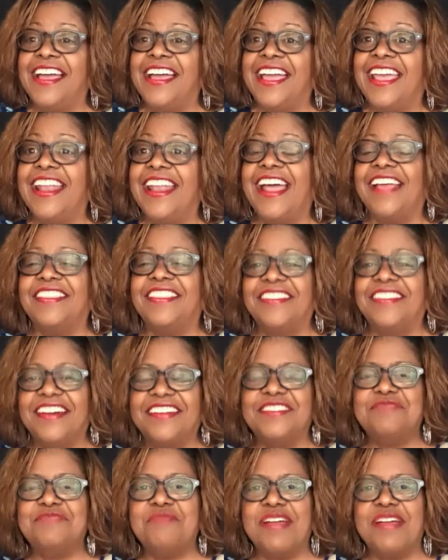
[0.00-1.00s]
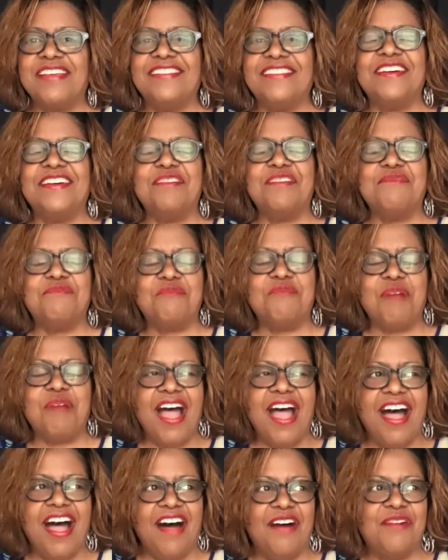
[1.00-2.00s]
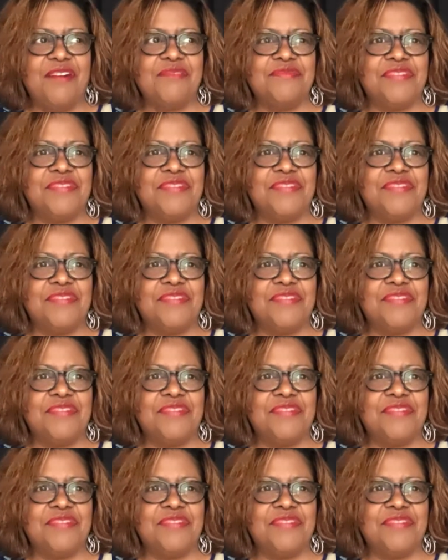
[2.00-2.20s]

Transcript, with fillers: And I thought to myself, wow.